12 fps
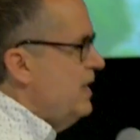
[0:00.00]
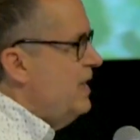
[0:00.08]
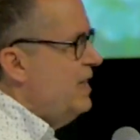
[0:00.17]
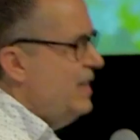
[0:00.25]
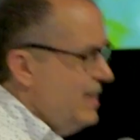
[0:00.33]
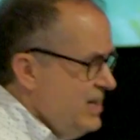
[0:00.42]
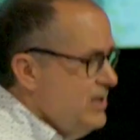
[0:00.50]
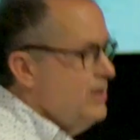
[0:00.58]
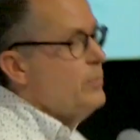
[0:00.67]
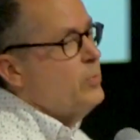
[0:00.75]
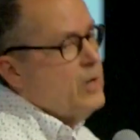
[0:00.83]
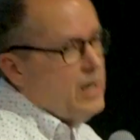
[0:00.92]
getting into
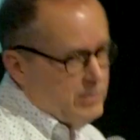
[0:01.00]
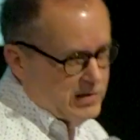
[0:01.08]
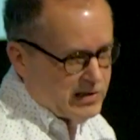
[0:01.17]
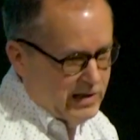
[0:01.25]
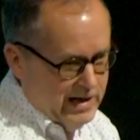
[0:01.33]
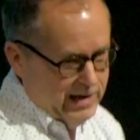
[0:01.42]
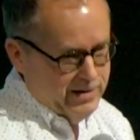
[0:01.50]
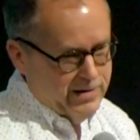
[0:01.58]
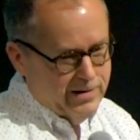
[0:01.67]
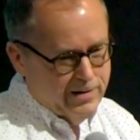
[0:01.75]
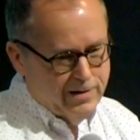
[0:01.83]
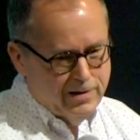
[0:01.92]
the promised land.
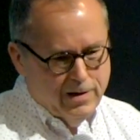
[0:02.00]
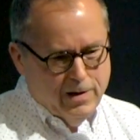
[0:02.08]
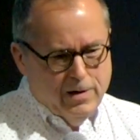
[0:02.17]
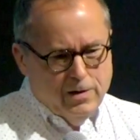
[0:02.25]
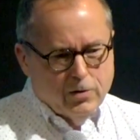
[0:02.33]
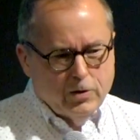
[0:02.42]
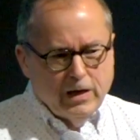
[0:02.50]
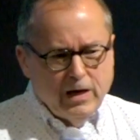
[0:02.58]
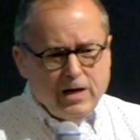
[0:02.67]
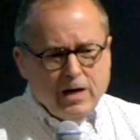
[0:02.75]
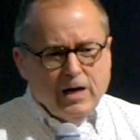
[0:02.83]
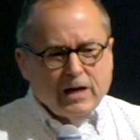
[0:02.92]

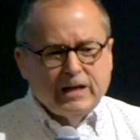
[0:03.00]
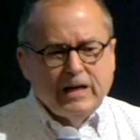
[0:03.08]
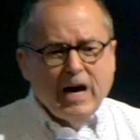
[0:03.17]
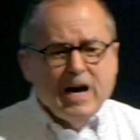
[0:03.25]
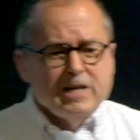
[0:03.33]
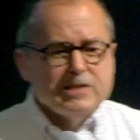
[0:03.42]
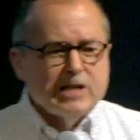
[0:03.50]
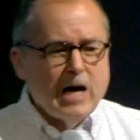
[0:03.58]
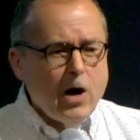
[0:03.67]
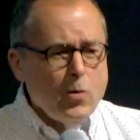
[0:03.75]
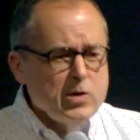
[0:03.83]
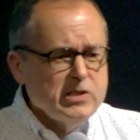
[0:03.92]
Okay? Again, it's
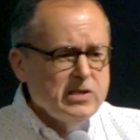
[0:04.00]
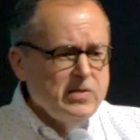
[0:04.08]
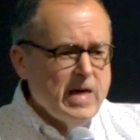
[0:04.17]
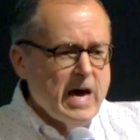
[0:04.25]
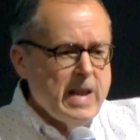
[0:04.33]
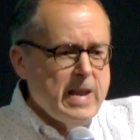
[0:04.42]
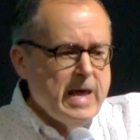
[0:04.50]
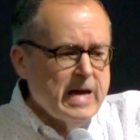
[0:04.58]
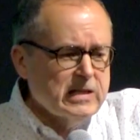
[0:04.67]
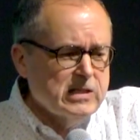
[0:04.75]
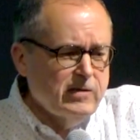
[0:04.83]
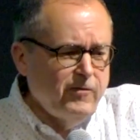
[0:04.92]
always in that
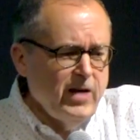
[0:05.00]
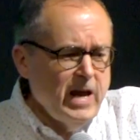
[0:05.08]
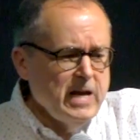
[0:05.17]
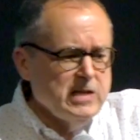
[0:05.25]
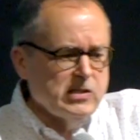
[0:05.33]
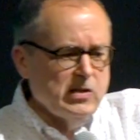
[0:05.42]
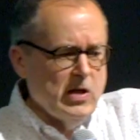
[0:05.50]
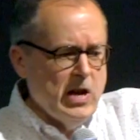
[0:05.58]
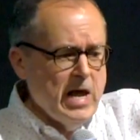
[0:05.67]
next phase. And the